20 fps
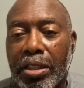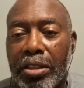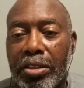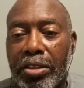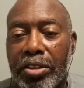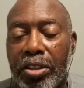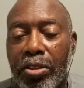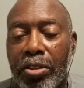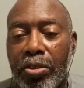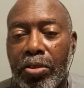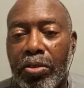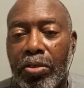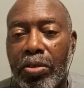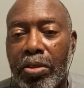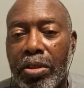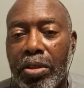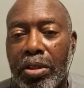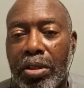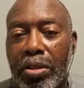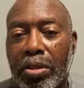So
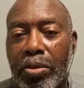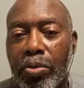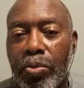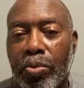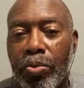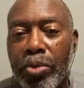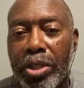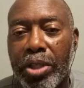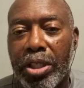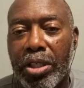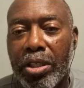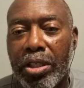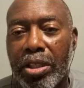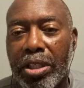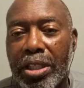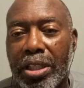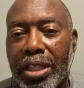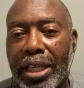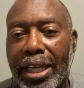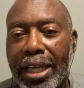when you
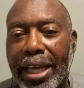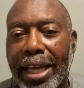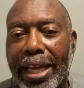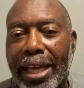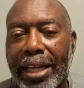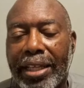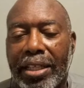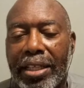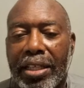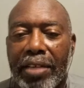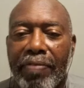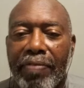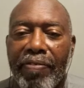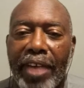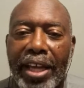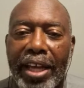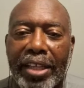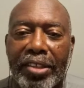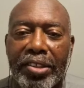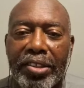look at the
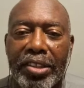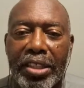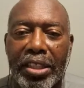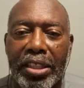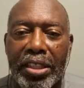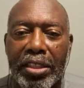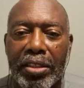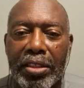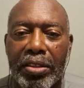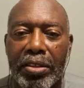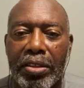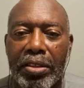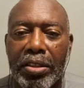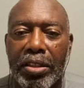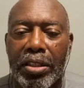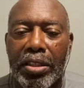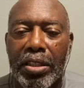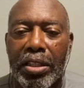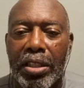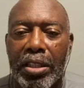vaccines
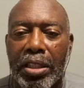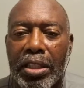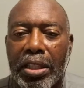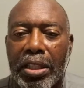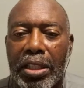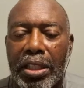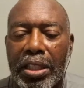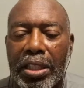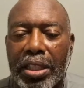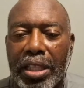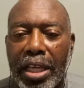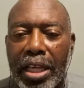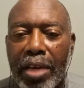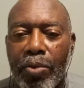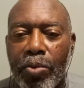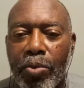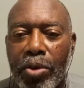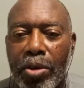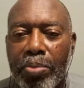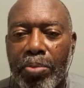that
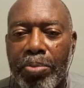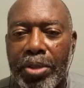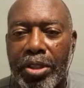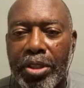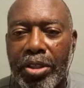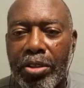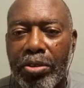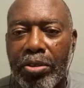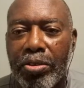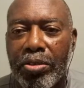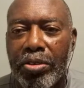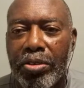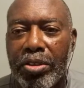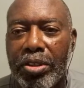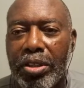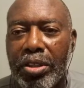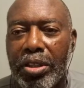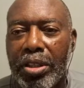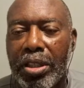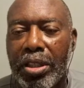were
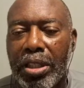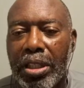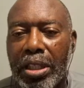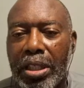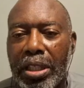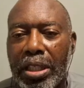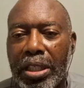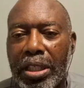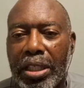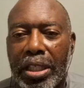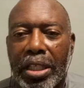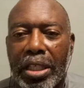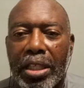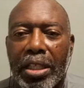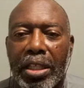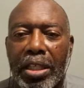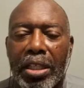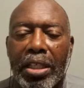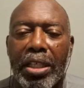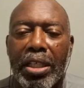produced,
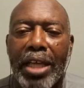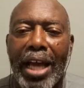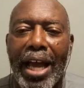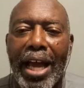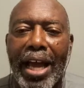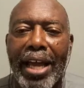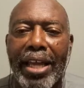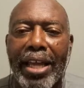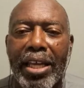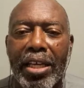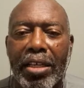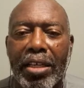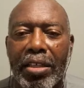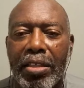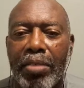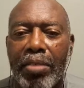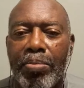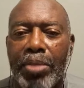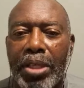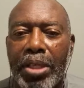the high
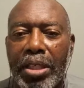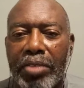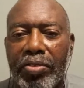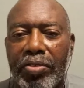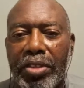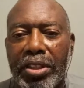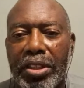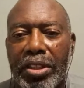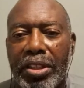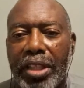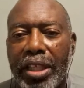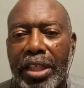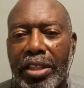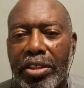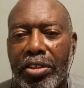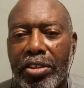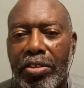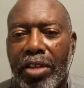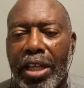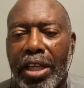income countries like
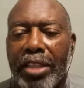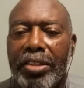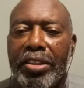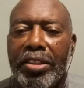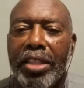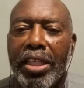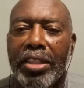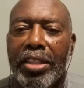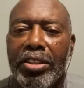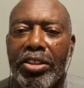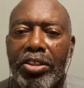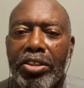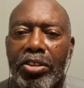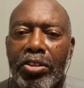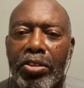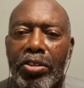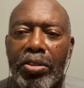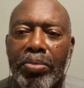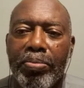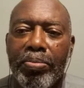the United States,
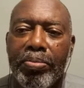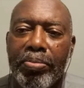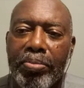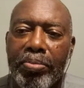Europe,